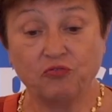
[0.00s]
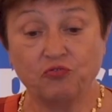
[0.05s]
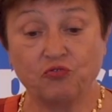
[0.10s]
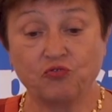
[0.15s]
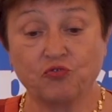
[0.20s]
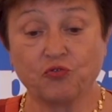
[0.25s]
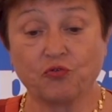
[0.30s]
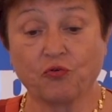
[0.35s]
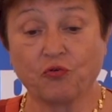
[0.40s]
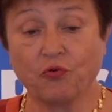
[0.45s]

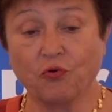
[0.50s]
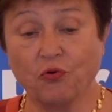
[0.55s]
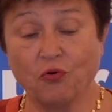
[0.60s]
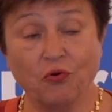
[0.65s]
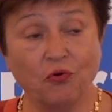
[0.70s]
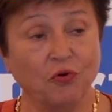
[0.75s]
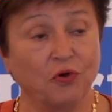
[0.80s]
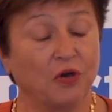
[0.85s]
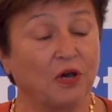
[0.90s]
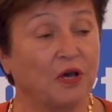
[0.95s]

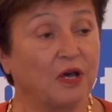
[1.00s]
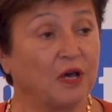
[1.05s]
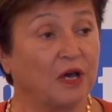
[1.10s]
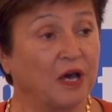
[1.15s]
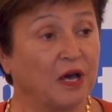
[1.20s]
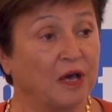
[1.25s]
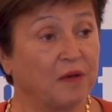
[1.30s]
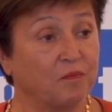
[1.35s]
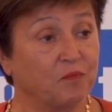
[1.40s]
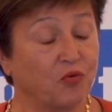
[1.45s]
through
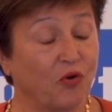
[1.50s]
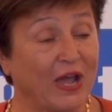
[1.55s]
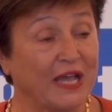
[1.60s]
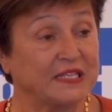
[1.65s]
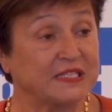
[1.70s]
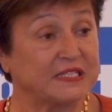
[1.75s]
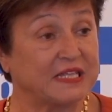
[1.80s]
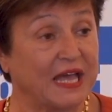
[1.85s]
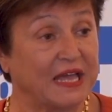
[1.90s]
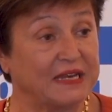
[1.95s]

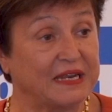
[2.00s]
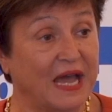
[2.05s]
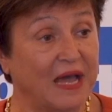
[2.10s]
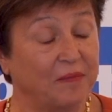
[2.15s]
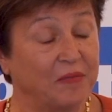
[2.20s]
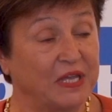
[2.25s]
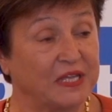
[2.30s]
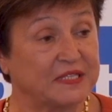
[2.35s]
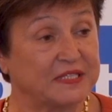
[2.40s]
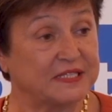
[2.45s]
price
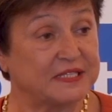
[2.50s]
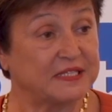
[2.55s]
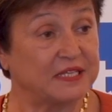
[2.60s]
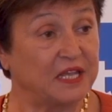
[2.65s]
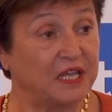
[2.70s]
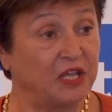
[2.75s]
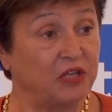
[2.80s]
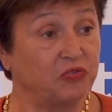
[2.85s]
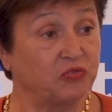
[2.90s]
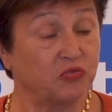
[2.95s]
dynamics
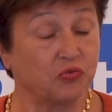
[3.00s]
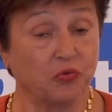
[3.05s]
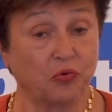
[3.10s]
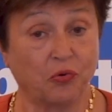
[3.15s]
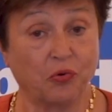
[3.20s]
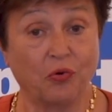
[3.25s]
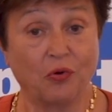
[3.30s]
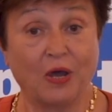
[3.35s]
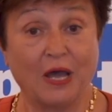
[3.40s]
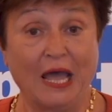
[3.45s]

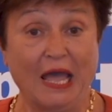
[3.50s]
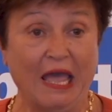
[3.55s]
into